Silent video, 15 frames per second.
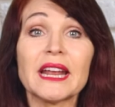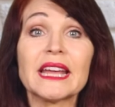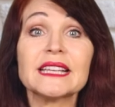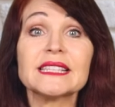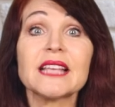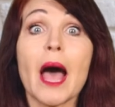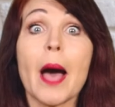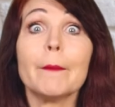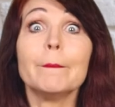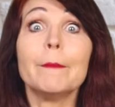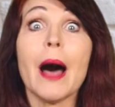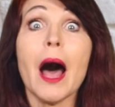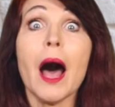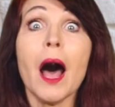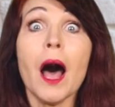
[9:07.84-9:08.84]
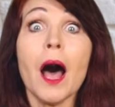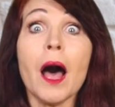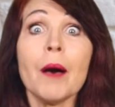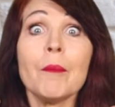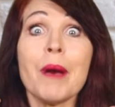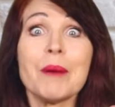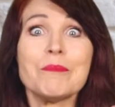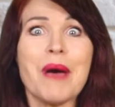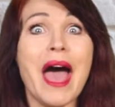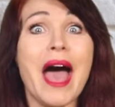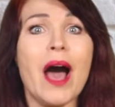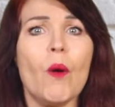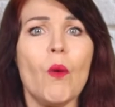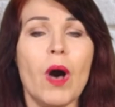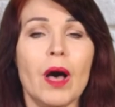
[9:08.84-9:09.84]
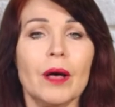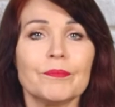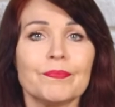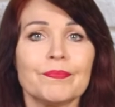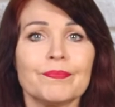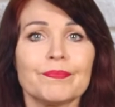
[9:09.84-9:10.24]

is palm power.